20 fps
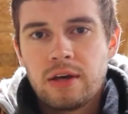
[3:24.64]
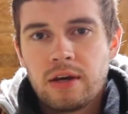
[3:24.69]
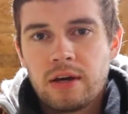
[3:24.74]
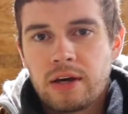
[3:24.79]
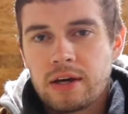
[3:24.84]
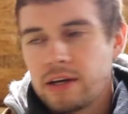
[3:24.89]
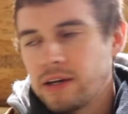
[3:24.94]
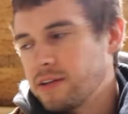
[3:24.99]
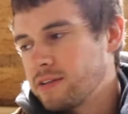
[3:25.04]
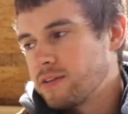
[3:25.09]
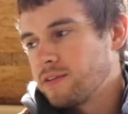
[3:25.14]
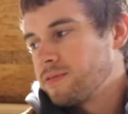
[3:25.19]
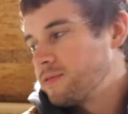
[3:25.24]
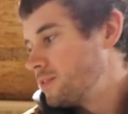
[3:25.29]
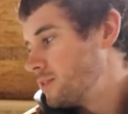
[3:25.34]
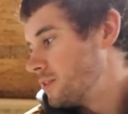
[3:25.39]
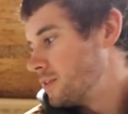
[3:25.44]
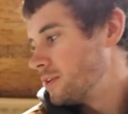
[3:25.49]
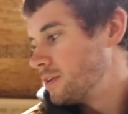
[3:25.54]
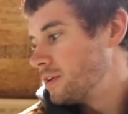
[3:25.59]
I guess if
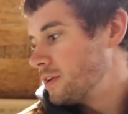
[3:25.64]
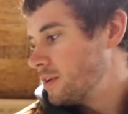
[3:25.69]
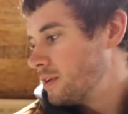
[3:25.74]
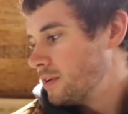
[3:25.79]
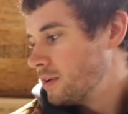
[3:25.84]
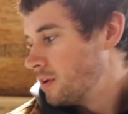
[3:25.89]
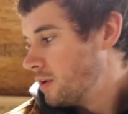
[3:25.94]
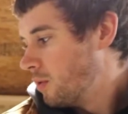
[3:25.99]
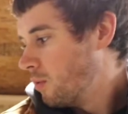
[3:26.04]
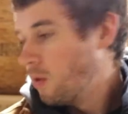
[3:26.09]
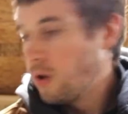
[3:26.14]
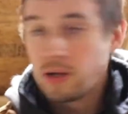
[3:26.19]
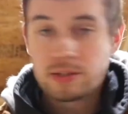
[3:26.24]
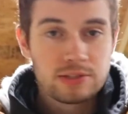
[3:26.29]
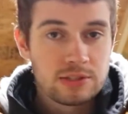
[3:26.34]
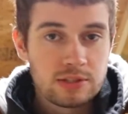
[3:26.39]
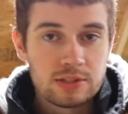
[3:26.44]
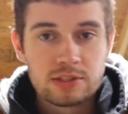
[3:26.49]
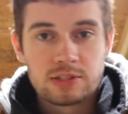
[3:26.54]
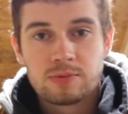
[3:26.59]
you're
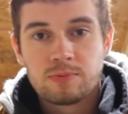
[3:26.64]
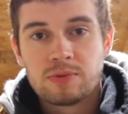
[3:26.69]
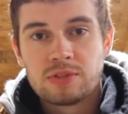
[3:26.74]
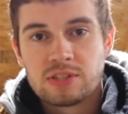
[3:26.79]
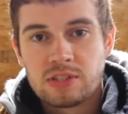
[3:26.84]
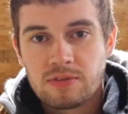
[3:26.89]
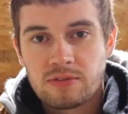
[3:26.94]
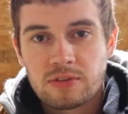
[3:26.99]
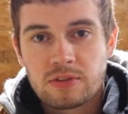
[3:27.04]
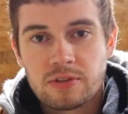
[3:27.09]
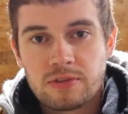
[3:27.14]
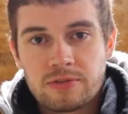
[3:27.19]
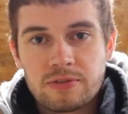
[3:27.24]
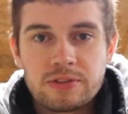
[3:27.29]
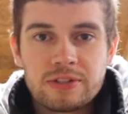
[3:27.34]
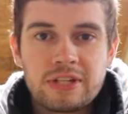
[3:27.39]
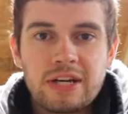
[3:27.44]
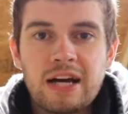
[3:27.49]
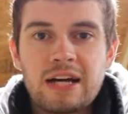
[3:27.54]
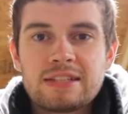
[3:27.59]
watching this specifically for
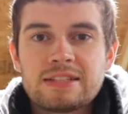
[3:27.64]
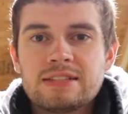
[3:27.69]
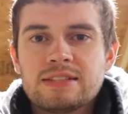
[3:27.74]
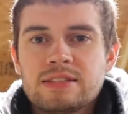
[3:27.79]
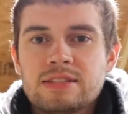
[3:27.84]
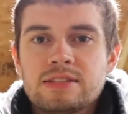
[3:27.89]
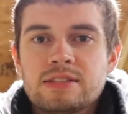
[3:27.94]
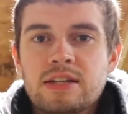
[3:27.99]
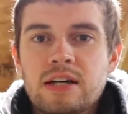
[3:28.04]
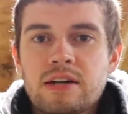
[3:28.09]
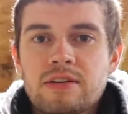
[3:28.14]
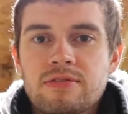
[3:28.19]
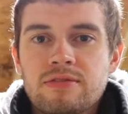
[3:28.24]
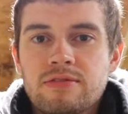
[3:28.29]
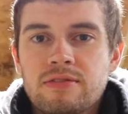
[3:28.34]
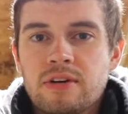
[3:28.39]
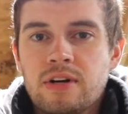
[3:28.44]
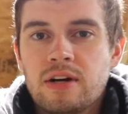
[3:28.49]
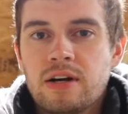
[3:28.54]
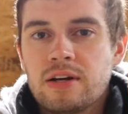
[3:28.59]
dots and
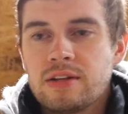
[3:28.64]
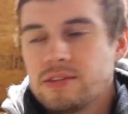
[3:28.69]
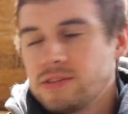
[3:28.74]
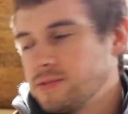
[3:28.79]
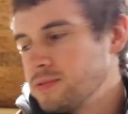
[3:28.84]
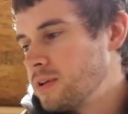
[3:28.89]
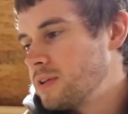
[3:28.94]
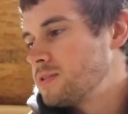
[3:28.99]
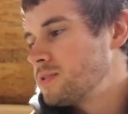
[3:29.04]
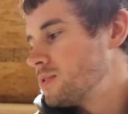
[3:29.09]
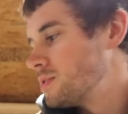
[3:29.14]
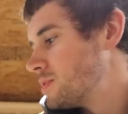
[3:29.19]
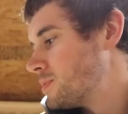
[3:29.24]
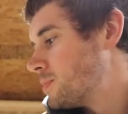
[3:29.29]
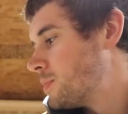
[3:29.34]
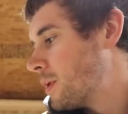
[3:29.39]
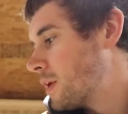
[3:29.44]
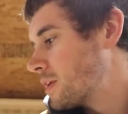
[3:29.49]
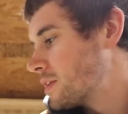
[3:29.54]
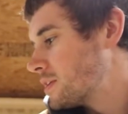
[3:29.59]
stuff, this
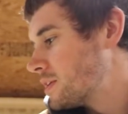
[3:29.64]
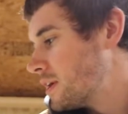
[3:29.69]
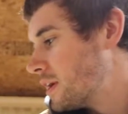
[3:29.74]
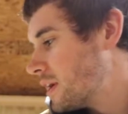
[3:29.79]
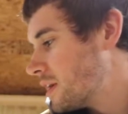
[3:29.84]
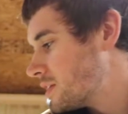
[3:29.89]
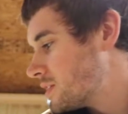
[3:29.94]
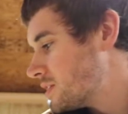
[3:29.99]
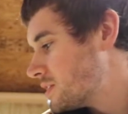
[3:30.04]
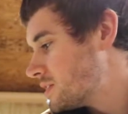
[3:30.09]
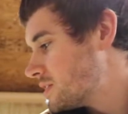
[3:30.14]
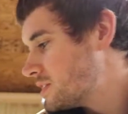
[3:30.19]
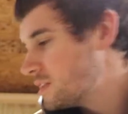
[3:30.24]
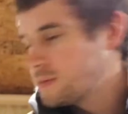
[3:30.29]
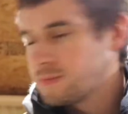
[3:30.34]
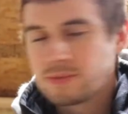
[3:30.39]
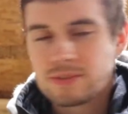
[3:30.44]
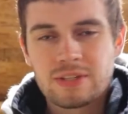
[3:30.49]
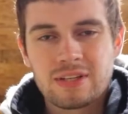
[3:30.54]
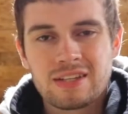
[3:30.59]
Retrospec dash, it
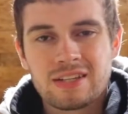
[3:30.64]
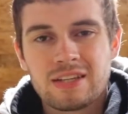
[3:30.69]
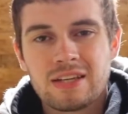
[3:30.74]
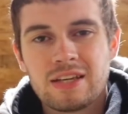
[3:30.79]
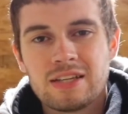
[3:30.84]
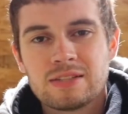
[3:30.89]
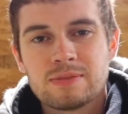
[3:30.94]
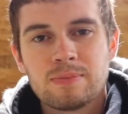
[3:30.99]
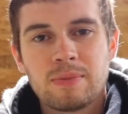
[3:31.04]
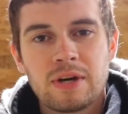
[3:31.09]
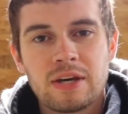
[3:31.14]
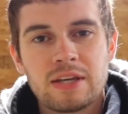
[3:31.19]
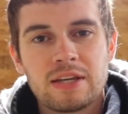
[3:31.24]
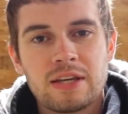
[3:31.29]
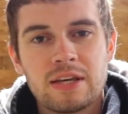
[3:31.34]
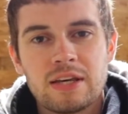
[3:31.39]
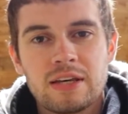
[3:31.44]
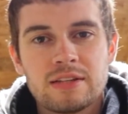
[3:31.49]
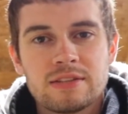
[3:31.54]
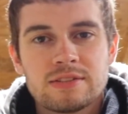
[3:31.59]
seems like case by
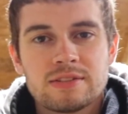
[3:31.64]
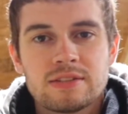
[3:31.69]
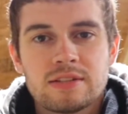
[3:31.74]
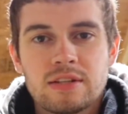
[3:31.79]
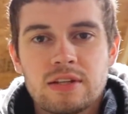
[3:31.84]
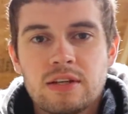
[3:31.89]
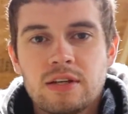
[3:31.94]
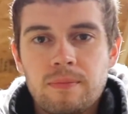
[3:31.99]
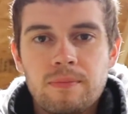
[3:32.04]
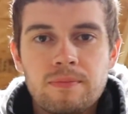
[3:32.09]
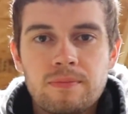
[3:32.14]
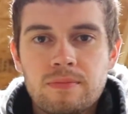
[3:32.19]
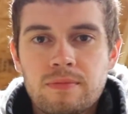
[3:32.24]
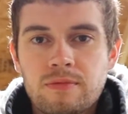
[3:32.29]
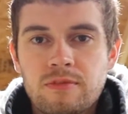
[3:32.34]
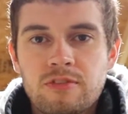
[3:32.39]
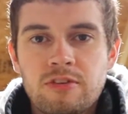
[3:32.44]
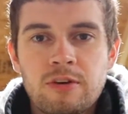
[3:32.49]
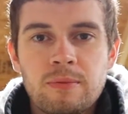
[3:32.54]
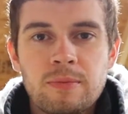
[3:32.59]
case
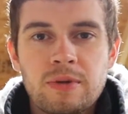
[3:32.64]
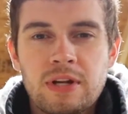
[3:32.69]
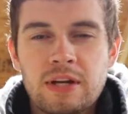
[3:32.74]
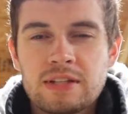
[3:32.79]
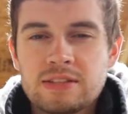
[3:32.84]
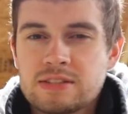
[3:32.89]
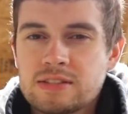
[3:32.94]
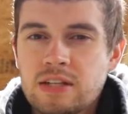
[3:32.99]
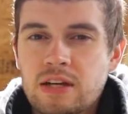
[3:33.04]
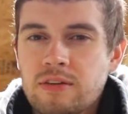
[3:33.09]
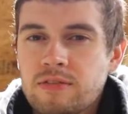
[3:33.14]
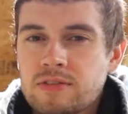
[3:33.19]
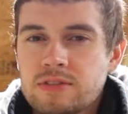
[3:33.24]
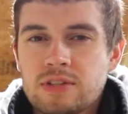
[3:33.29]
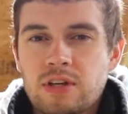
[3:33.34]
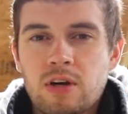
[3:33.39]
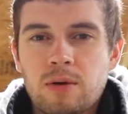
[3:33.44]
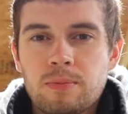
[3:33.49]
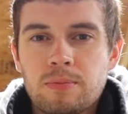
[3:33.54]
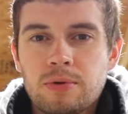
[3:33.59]
fitment on stuff. It's
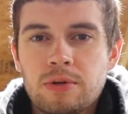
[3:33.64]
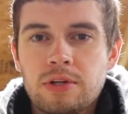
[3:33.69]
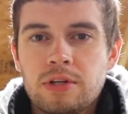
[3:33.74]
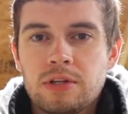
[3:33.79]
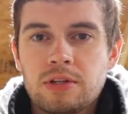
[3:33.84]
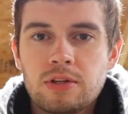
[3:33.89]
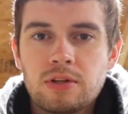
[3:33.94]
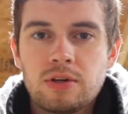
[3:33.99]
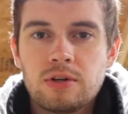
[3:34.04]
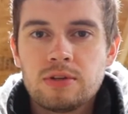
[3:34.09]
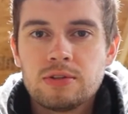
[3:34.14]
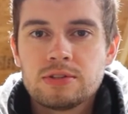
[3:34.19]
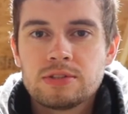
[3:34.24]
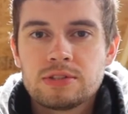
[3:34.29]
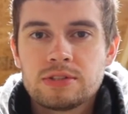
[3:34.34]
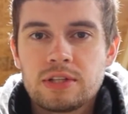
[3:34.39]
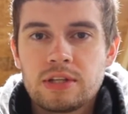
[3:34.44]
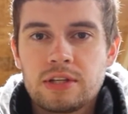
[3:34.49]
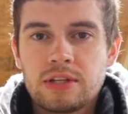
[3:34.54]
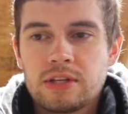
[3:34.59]
all pretty
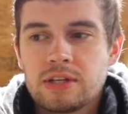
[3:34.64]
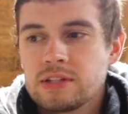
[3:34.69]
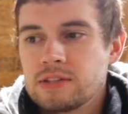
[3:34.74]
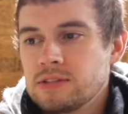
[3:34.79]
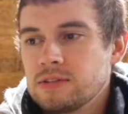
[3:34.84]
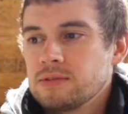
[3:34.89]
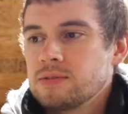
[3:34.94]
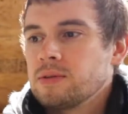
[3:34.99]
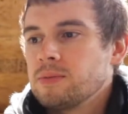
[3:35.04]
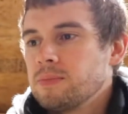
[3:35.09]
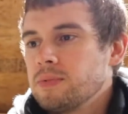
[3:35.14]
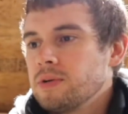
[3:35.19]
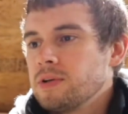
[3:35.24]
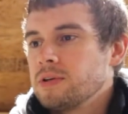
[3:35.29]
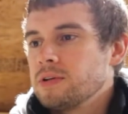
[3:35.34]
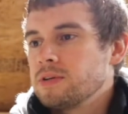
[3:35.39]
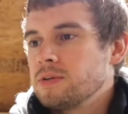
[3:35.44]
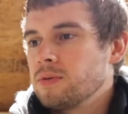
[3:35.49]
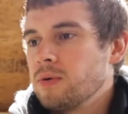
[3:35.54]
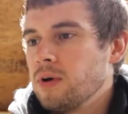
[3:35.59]
close. I think it's a pretty
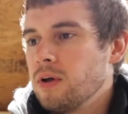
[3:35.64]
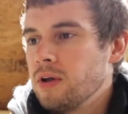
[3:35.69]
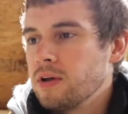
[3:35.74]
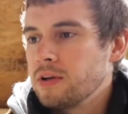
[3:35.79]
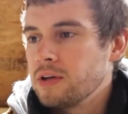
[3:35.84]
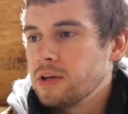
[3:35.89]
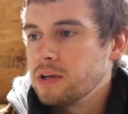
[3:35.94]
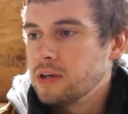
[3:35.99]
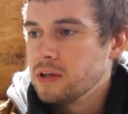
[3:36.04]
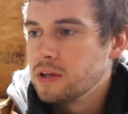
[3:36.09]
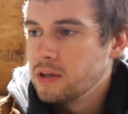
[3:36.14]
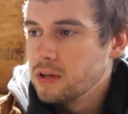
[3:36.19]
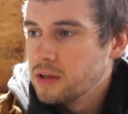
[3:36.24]
good quality